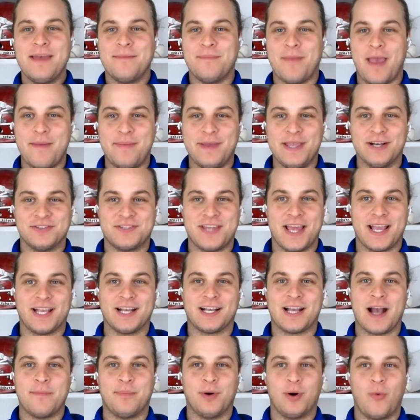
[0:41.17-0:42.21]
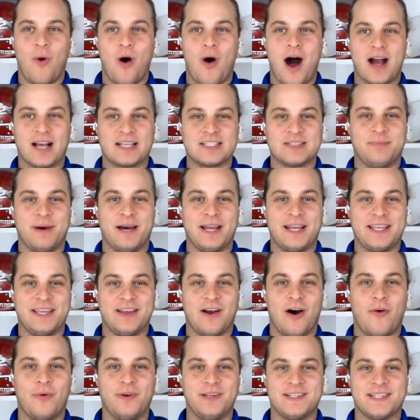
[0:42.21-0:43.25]
Maybe he'll take a couple walks, but
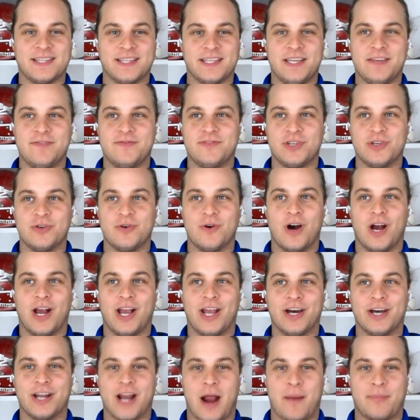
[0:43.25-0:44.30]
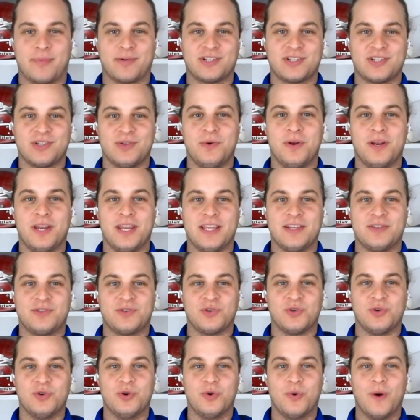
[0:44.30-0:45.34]
he always leaves you a good opportunity
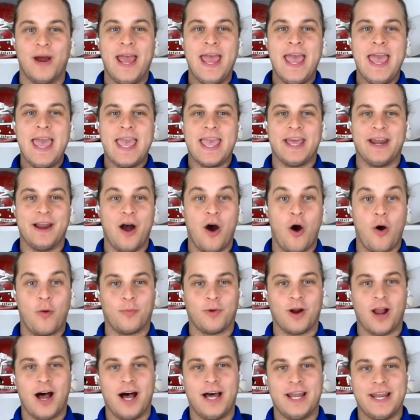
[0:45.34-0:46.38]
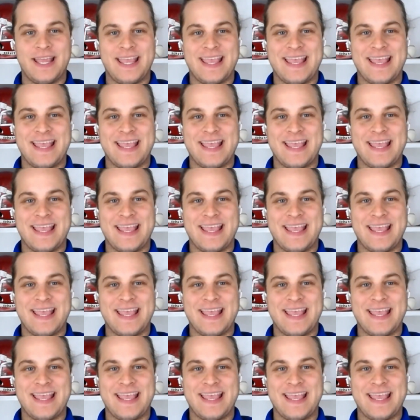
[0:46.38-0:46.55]
to hit a home run.